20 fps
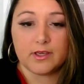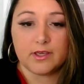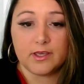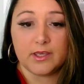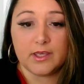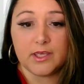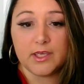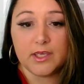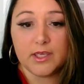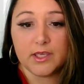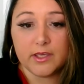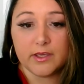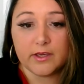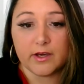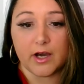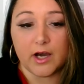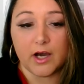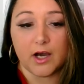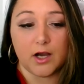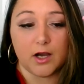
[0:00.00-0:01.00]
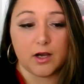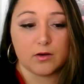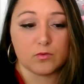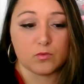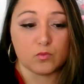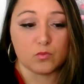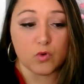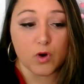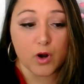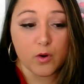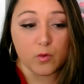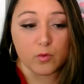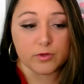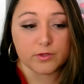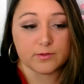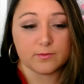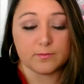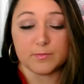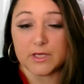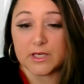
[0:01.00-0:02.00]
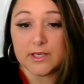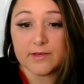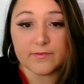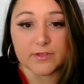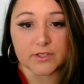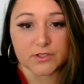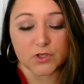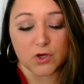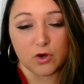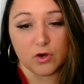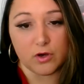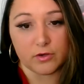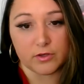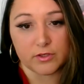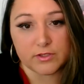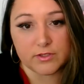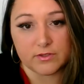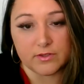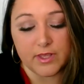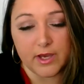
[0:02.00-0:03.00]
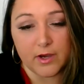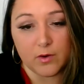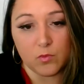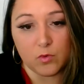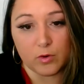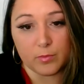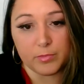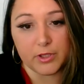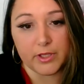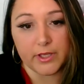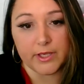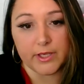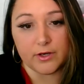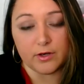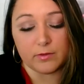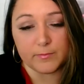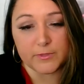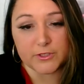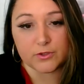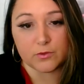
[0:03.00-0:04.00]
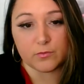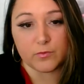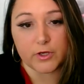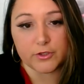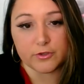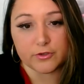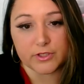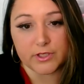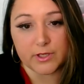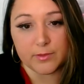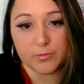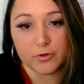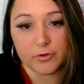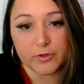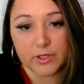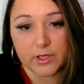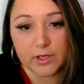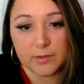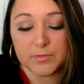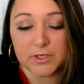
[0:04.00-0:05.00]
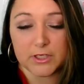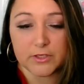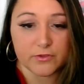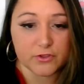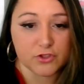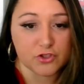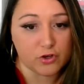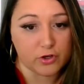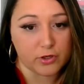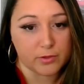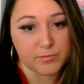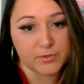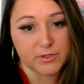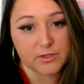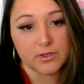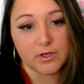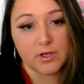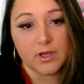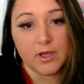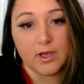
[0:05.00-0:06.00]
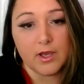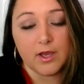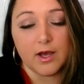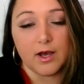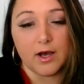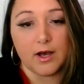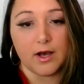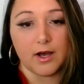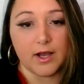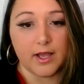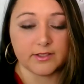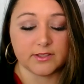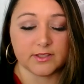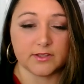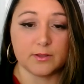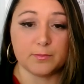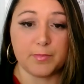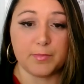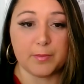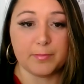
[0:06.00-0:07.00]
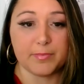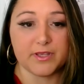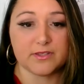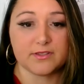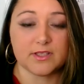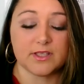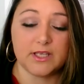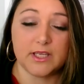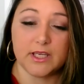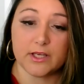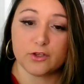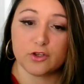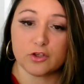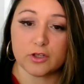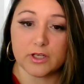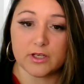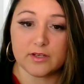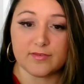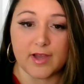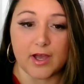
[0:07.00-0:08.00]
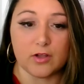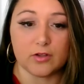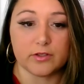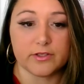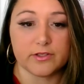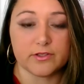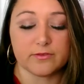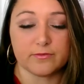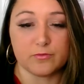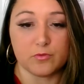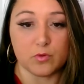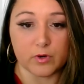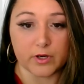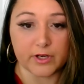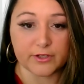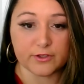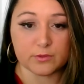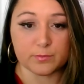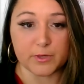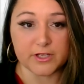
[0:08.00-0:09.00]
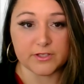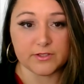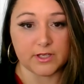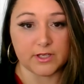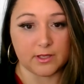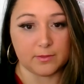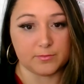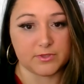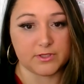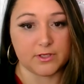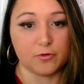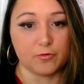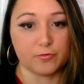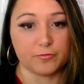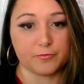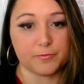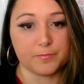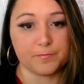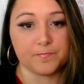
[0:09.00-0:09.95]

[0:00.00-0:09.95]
he wrote many of the songs that were played on Mr. Rogers' Neighborhood and many of the scripts and did the puppets. And he had creative outlets for expressing himself.